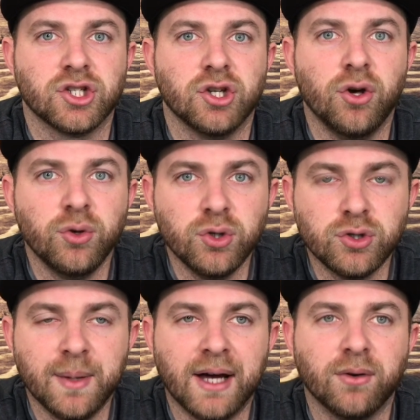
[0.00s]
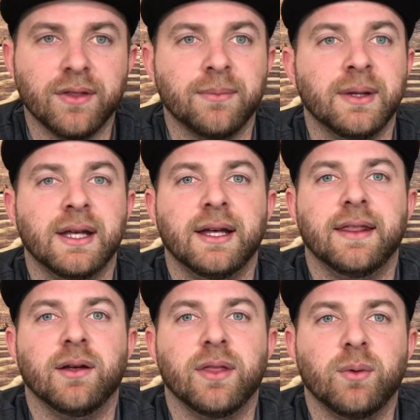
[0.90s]
Show YouTube algorithm
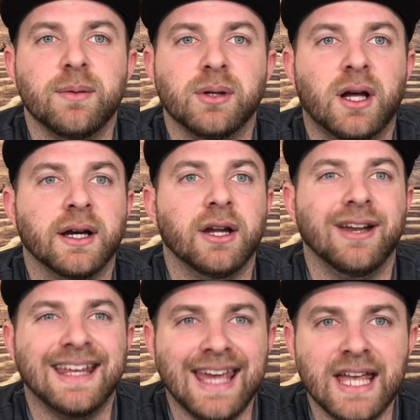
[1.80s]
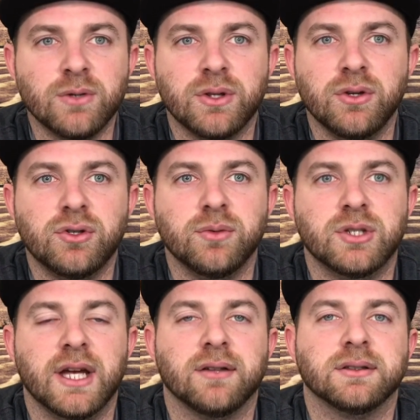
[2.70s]
that we belong here. Engage with YouTube
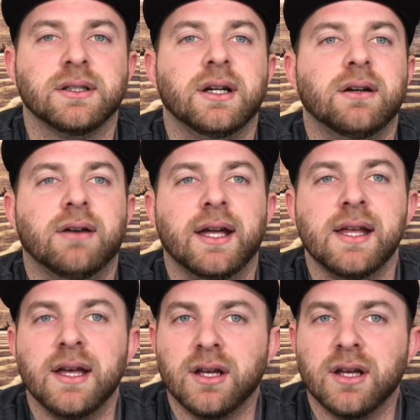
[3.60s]
channels, right?